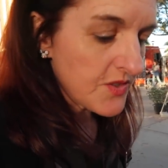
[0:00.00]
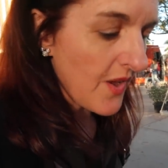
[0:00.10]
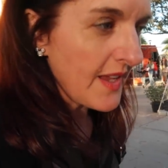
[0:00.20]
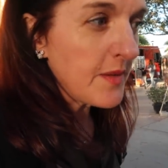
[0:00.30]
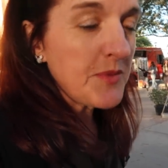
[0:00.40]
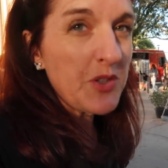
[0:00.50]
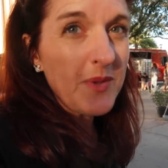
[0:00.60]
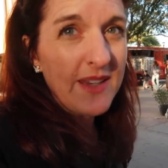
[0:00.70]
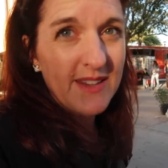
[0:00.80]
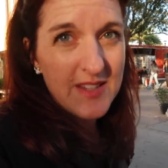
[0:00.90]
so I am
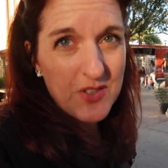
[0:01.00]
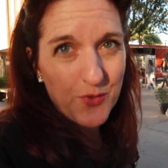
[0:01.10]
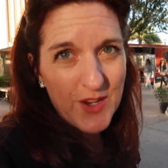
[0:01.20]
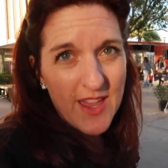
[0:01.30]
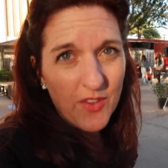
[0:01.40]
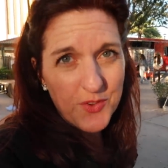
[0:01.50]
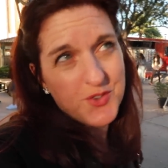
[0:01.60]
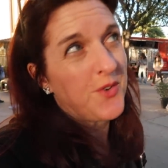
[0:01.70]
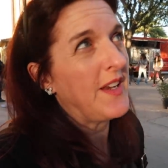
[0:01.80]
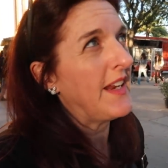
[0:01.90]
doing this free health
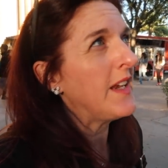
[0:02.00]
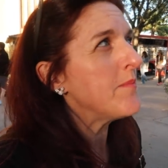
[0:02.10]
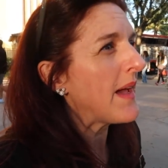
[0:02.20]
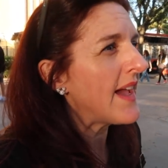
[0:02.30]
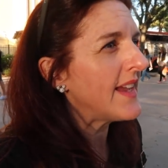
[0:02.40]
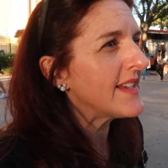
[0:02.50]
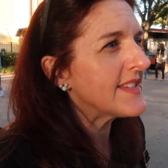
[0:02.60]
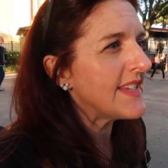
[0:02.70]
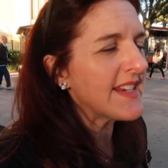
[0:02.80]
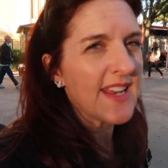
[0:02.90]
screening by
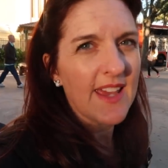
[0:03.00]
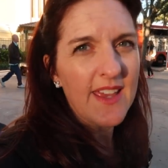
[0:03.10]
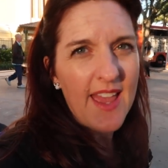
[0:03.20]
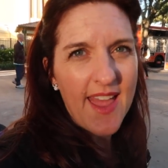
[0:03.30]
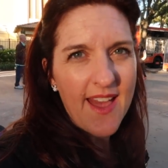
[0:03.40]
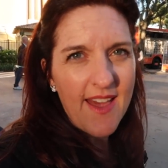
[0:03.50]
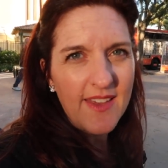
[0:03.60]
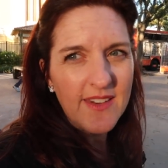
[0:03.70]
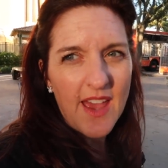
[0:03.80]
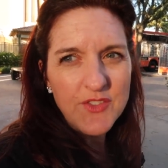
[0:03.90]
Cigna,
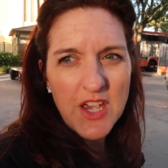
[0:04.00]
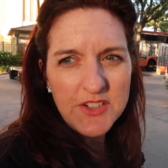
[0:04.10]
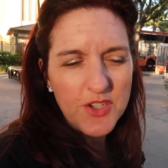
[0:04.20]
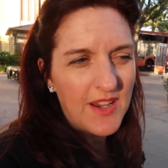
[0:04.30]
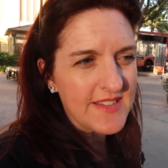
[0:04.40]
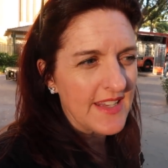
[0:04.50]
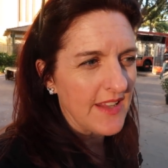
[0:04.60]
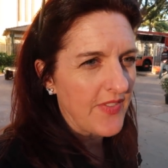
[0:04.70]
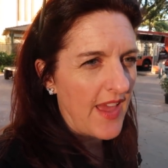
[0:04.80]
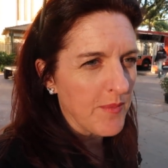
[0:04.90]
and I've talked to you guys
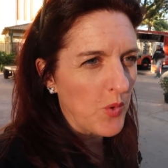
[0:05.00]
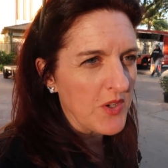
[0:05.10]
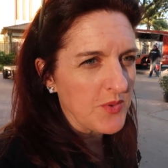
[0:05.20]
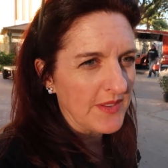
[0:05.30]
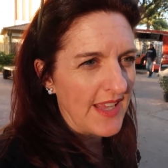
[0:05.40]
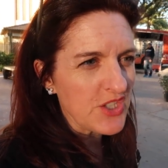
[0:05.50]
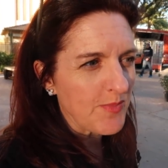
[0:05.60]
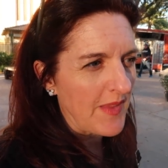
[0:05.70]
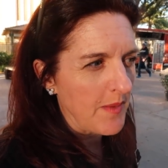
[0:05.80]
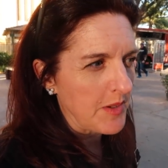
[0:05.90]
about that I'm going to a lunch
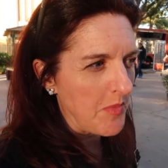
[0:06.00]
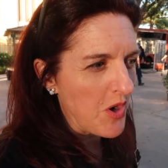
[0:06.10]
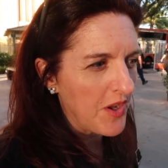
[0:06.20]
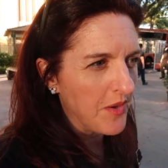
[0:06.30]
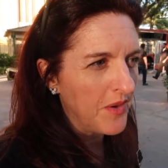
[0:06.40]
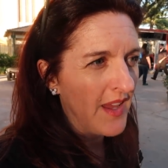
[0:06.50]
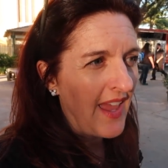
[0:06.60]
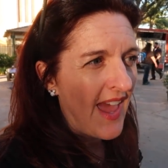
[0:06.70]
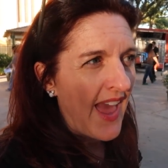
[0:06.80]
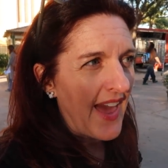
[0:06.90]
by them tomorrow,
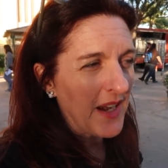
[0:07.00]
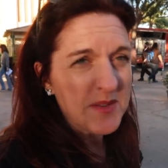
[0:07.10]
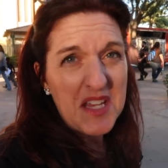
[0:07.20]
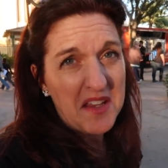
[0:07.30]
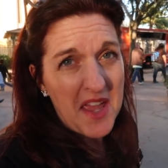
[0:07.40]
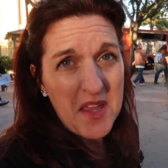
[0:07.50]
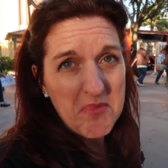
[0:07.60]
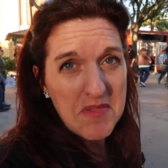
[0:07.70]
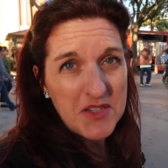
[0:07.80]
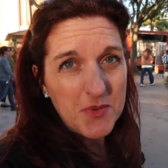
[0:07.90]
and I was like,
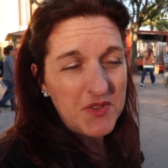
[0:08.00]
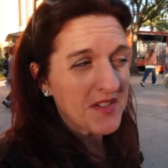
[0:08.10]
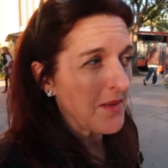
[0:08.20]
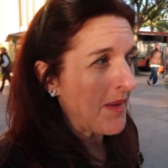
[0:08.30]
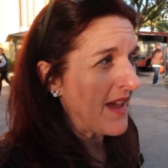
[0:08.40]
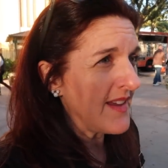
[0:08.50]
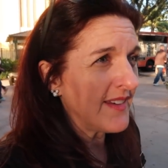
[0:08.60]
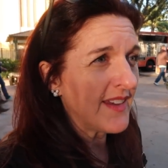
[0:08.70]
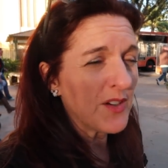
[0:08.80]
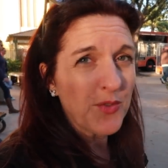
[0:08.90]
hey, might as well stop by
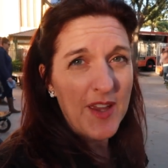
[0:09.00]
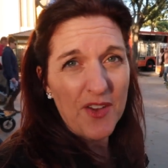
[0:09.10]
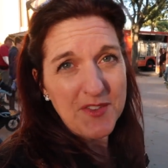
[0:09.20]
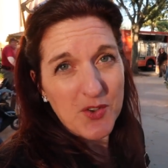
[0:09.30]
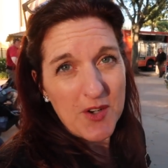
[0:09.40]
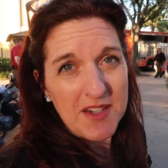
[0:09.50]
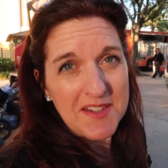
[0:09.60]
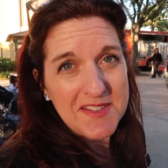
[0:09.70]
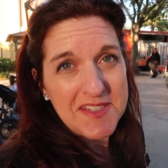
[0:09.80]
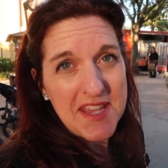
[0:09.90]
and get a free health
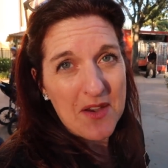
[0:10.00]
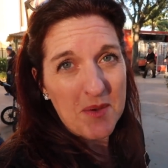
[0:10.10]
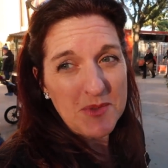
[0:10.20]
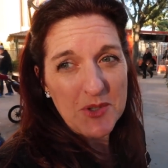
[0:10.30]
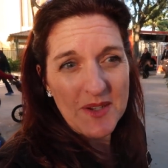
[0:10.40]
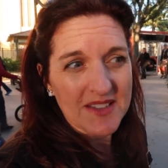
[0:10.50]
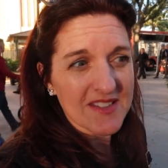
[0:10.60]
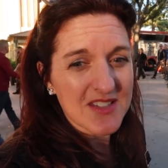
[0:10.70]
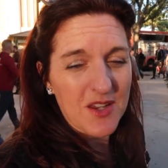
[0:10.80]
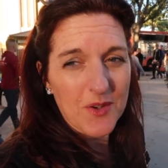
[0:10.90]
screening and see how I'm doing.
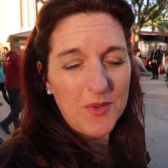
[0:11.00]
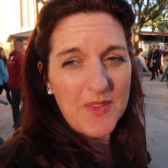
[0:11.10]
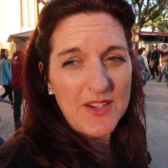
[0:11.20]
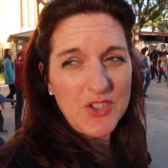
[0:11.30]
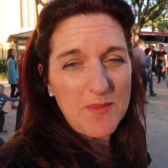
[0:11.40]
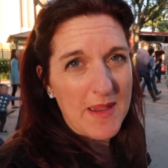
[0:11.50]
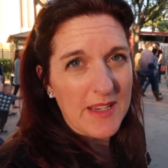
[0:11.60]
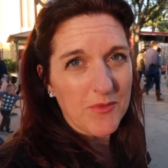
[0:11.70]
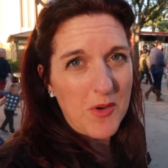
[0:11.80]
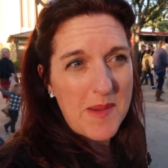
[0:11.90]
So they took my
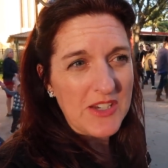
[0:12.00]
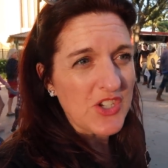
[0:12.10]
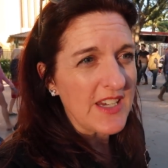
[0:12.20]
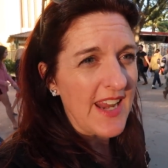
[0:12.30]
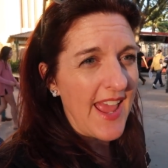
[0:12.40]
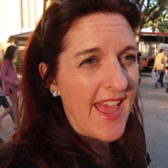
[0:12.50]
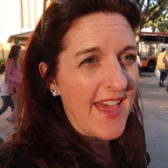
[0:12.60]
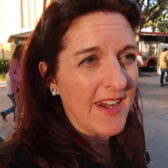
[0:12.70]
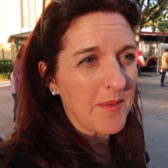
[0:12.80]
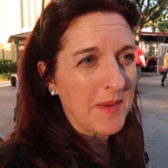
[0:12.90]
information,
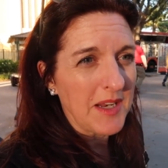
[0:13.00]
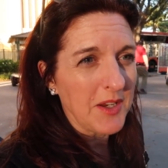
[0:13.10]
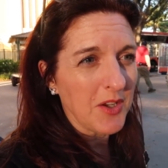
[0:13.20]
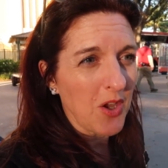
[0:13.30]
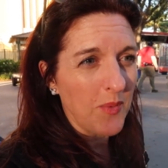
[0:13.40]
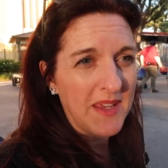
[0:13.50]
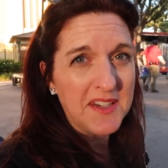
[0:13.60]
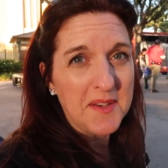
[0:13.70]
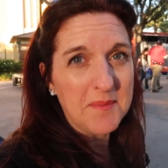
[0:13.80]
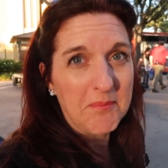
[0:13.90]
and I'm going to go
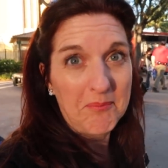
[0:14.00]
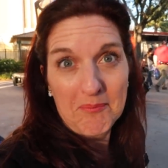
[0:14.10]
in and,